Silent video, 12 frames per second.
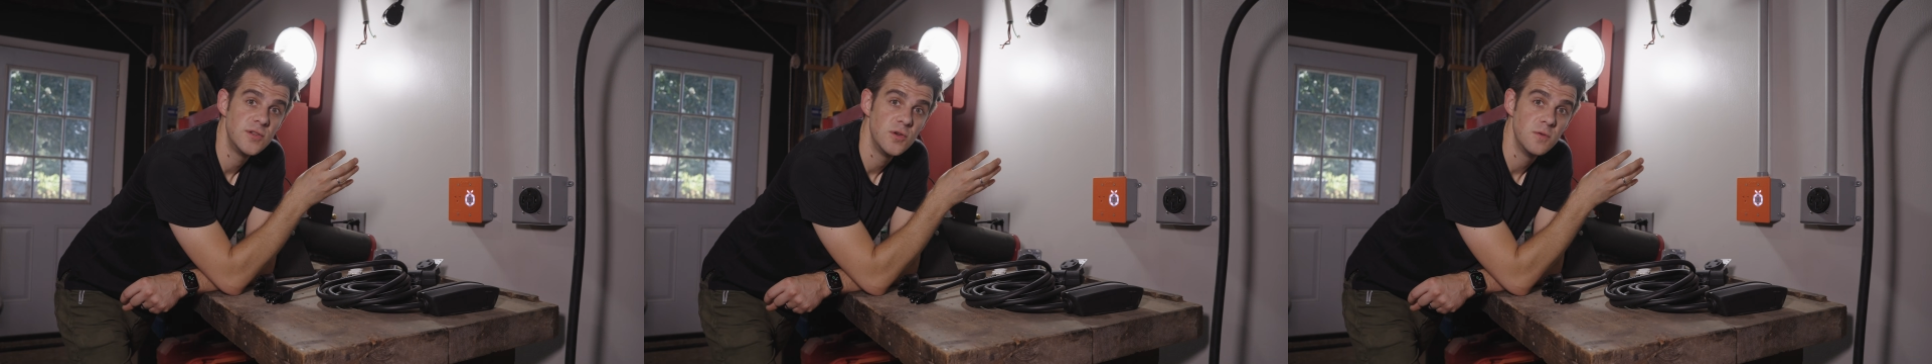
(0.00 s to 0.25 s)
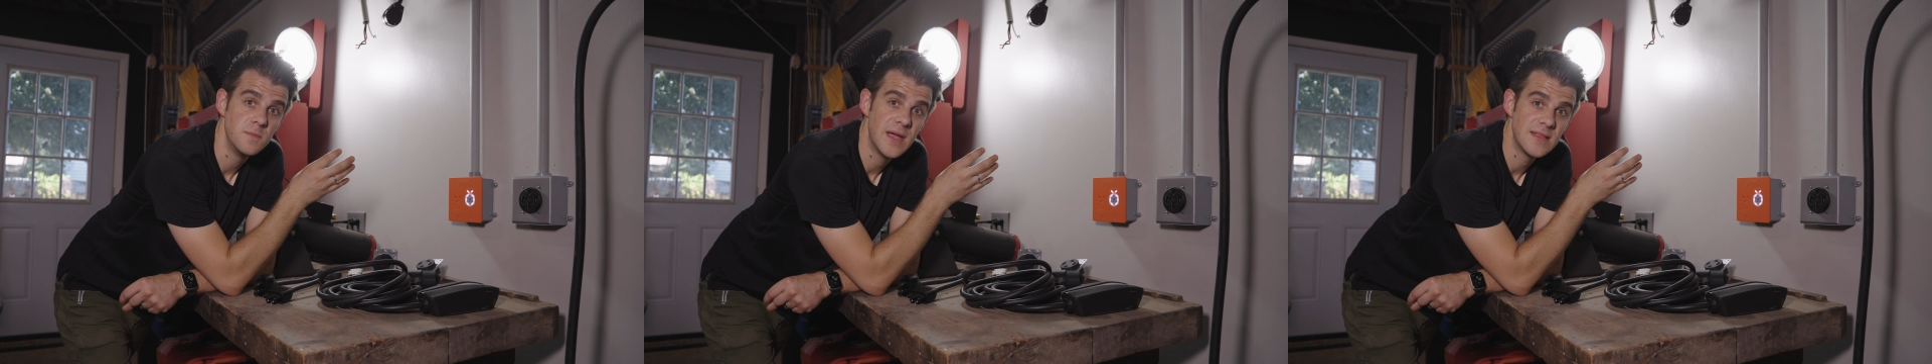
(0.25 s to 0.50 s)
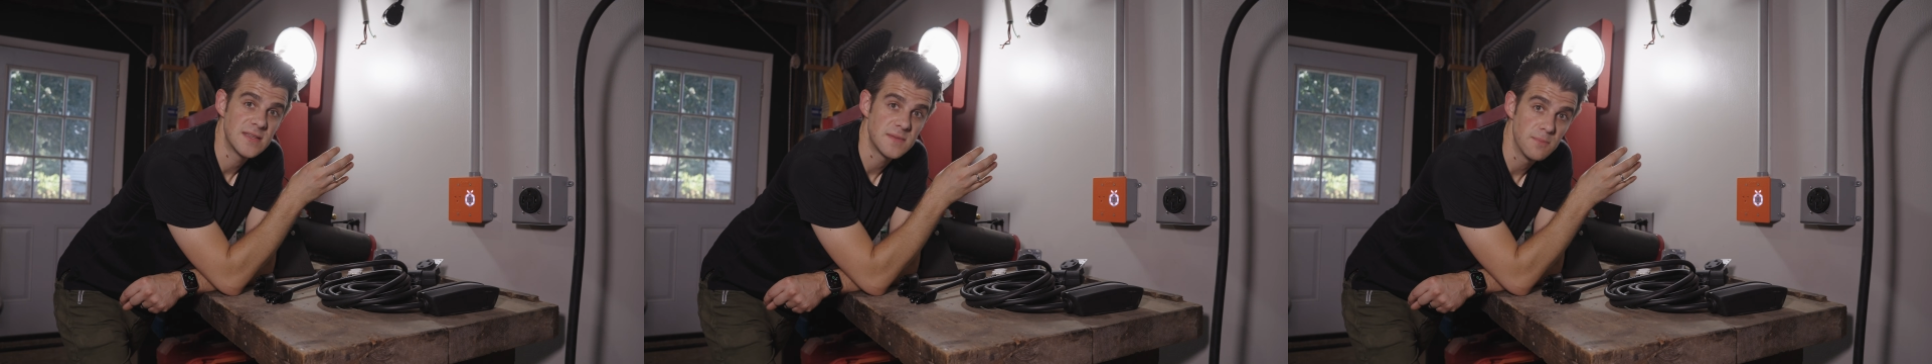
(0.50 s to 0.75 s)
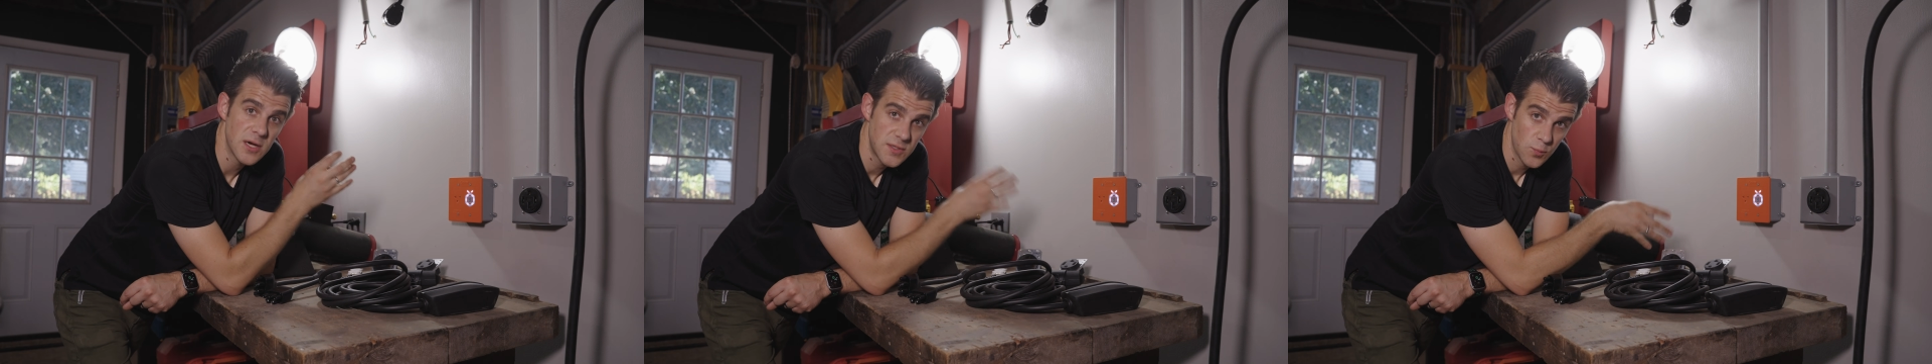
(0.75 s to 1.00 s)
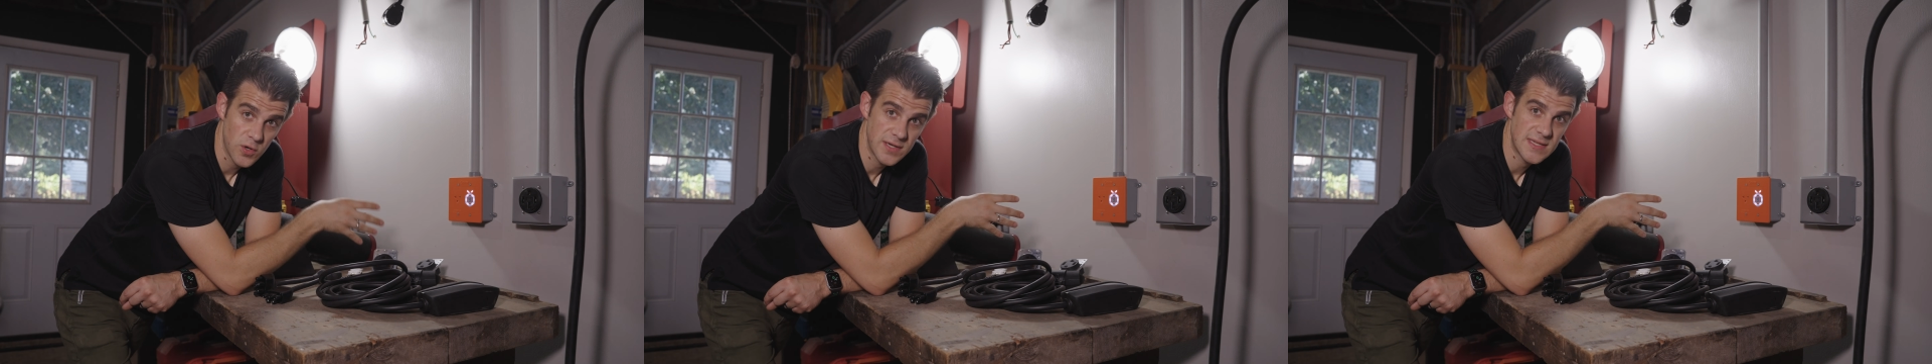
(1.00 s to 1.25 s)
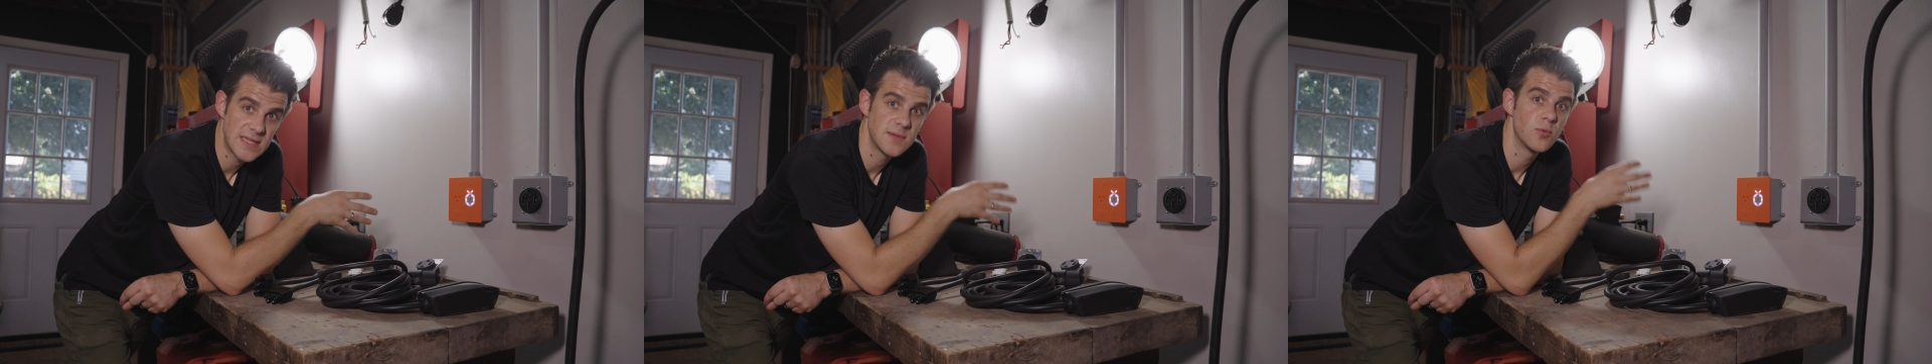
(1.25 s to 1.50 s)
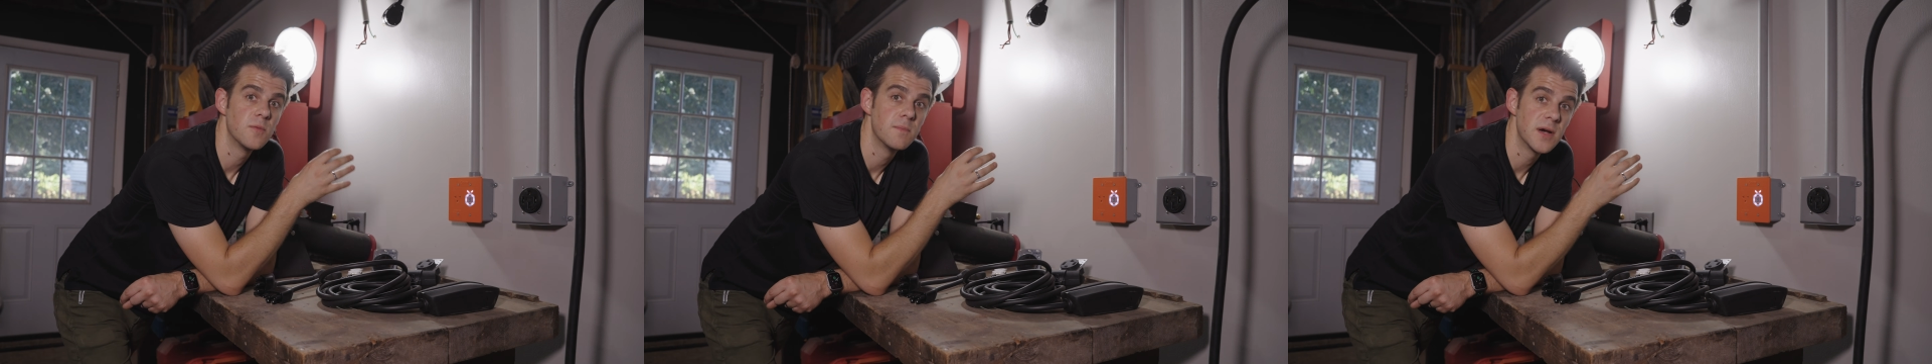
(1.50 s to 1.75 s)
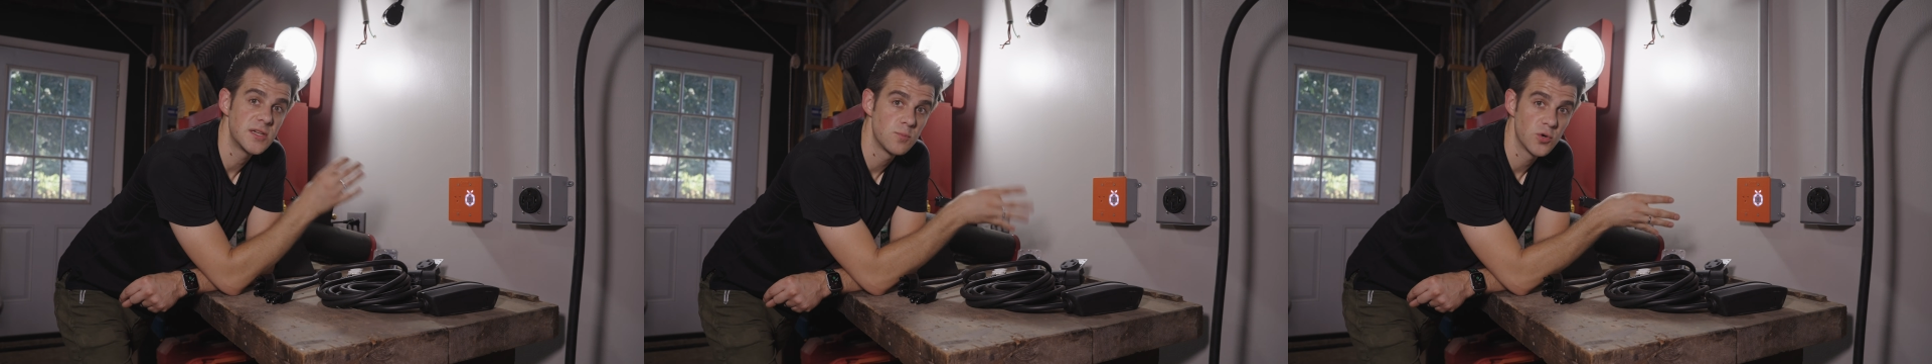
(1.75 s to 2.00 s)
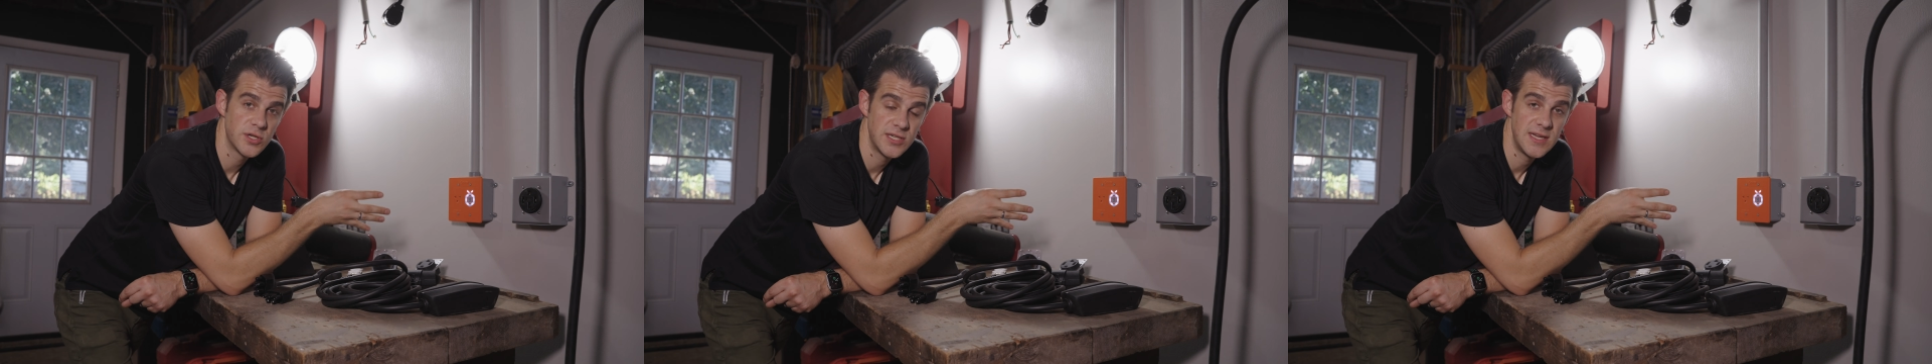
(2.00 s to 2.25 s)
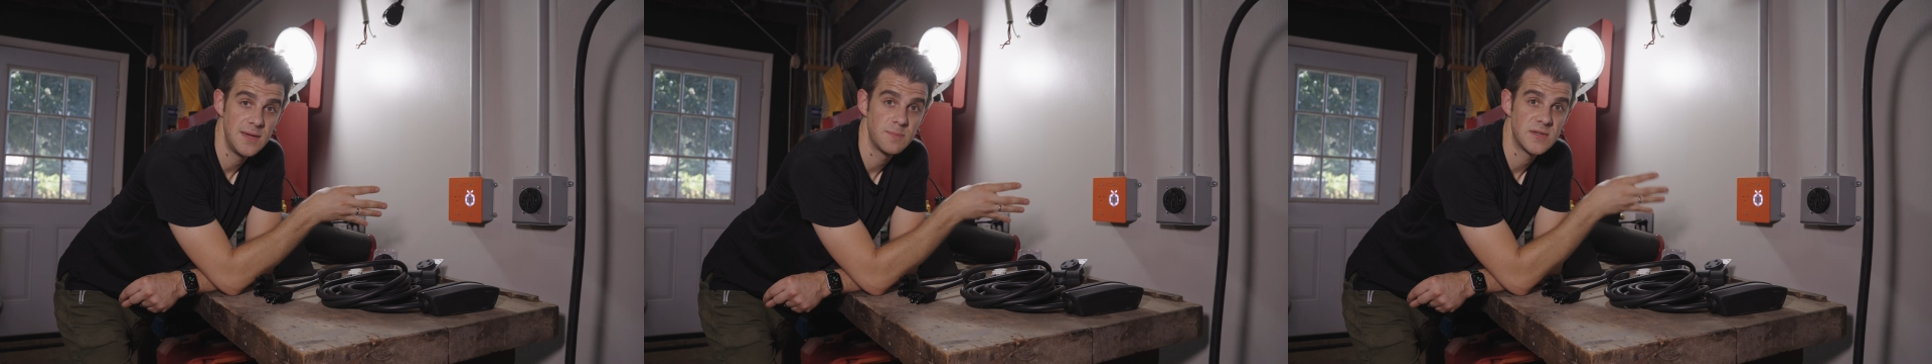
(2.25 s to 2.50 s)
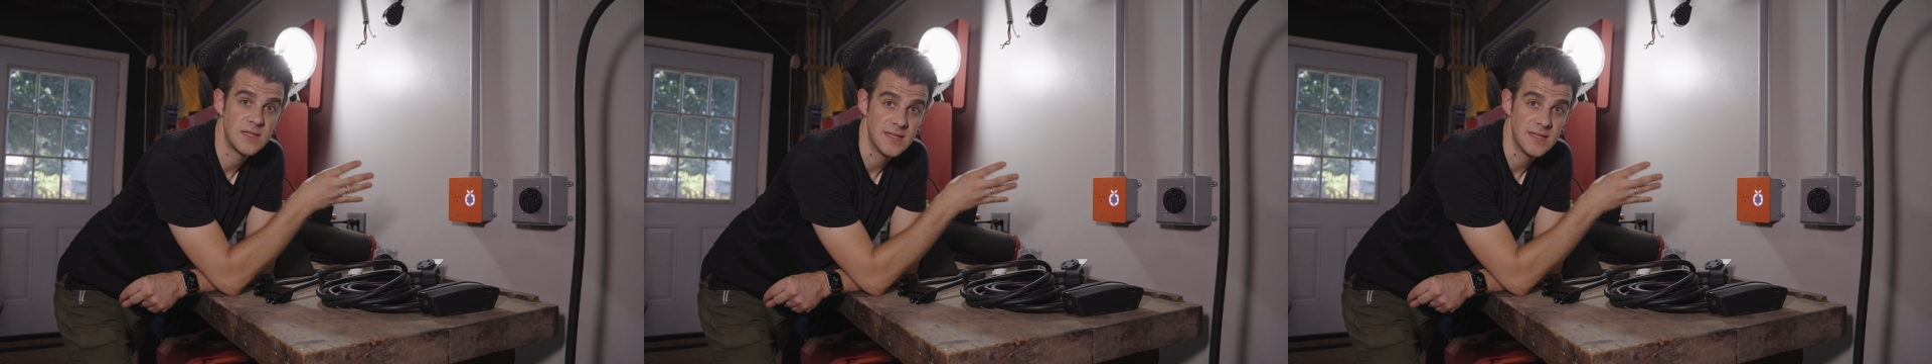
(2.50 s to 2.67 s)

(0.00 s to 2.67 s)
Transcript: to make this much more accessible, much more cheap to